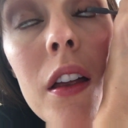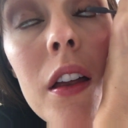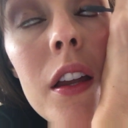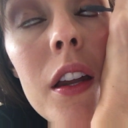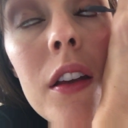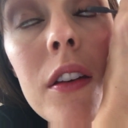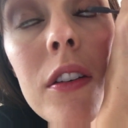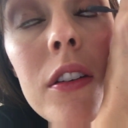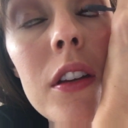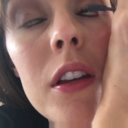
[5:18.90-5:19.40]

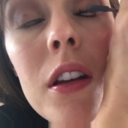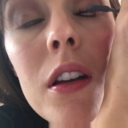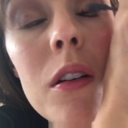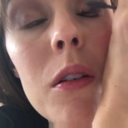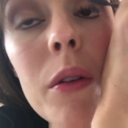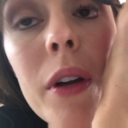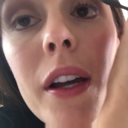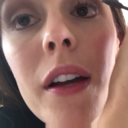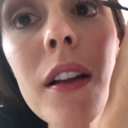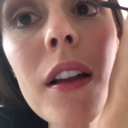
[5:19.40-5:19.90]
And I'm just going to
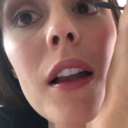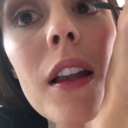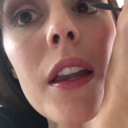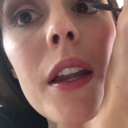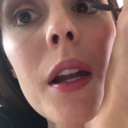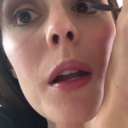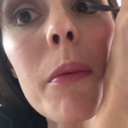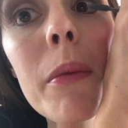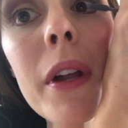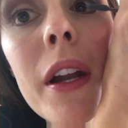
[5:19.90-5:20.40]
wiggle a
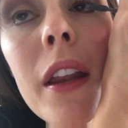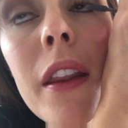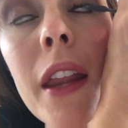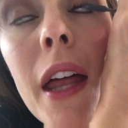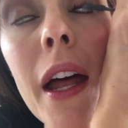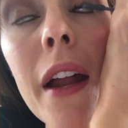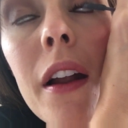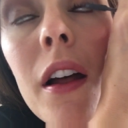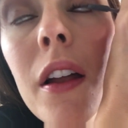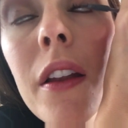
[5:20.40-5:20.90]
little bit of
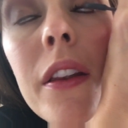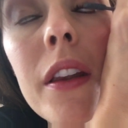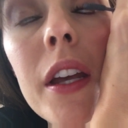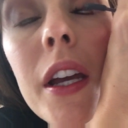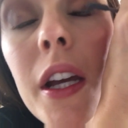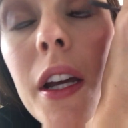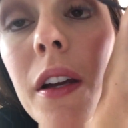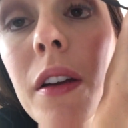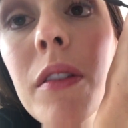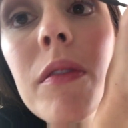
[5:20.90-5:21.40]
that on
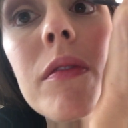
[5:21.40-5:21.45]
there.